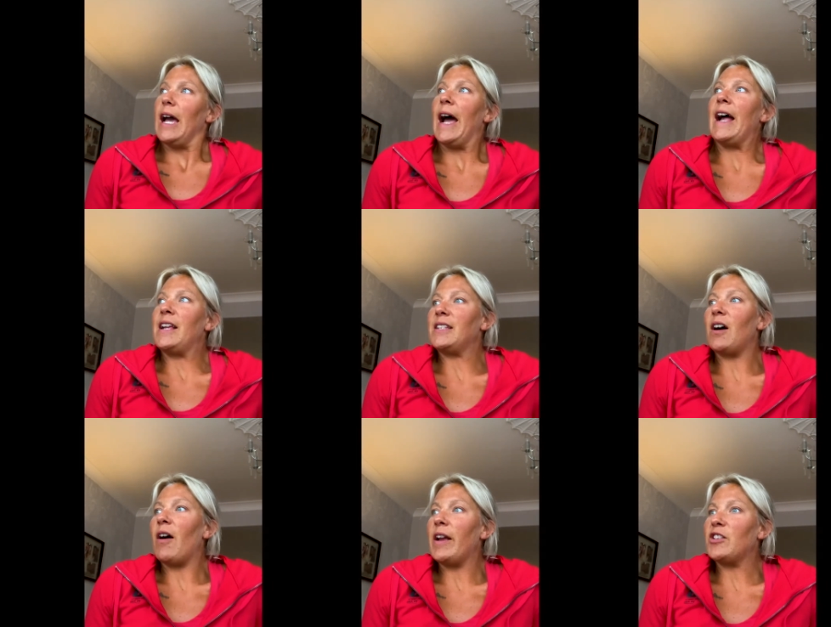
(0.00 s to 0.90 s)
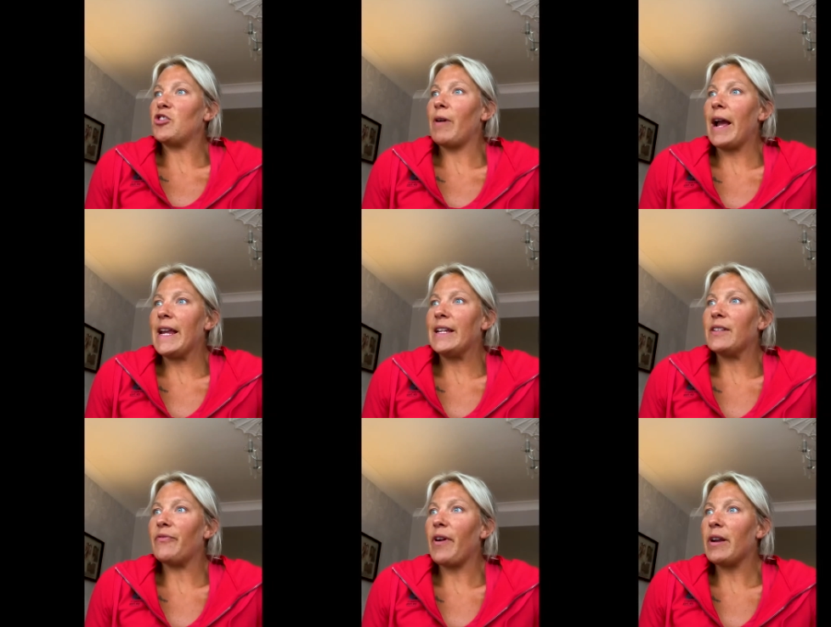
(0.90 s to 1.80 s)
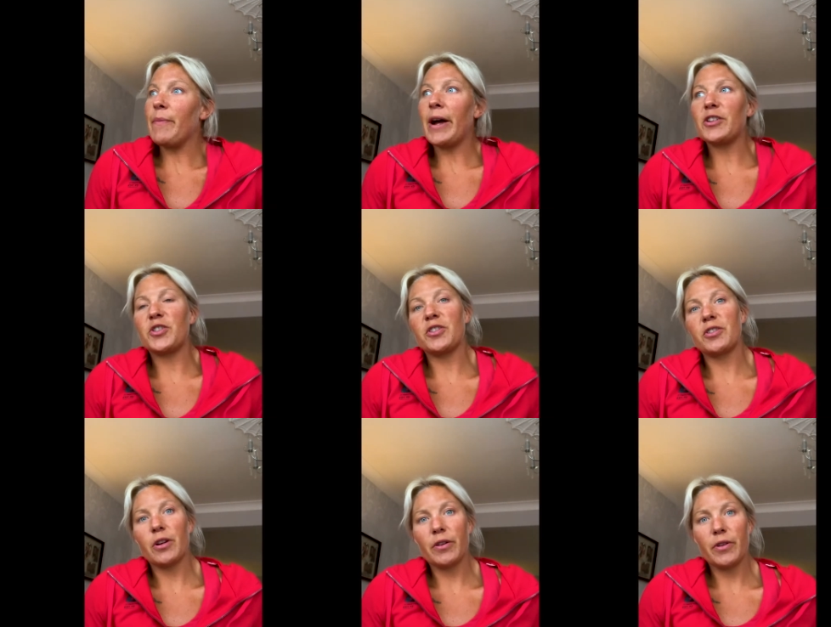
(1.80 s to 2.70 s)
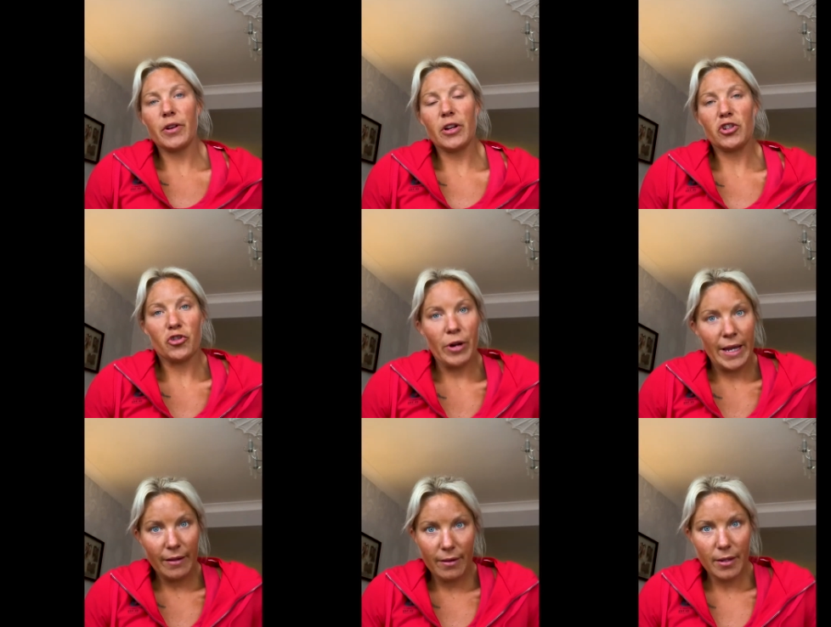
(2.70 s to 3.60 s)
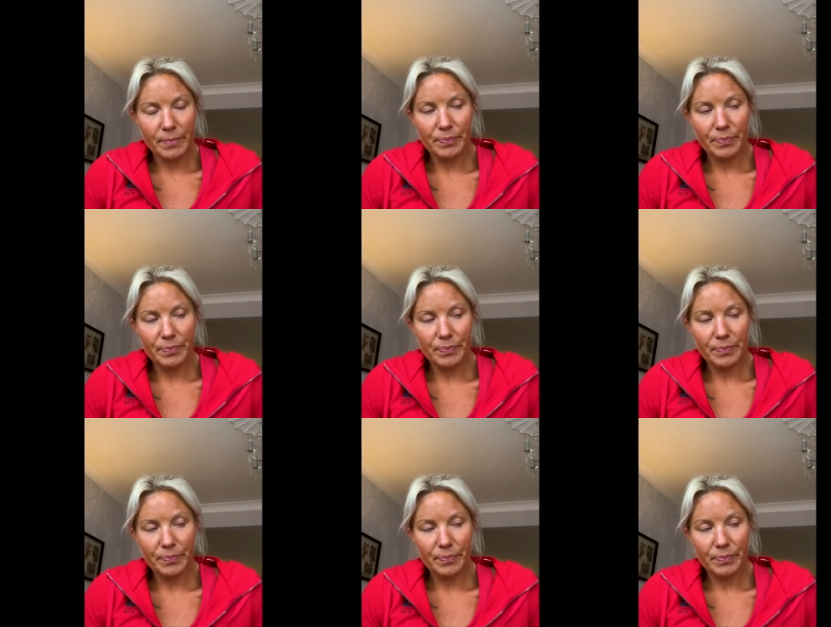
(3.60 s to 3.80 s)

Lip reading: And I trained very much strength,